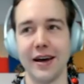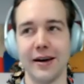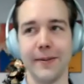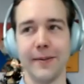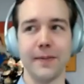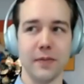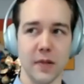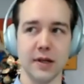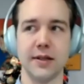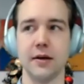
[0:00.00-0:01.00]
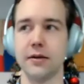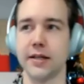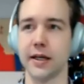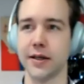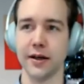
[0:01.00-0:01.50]
um, it's a,
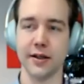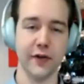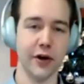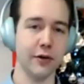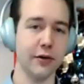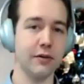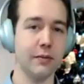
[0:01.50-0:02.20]
sounds like it's a very good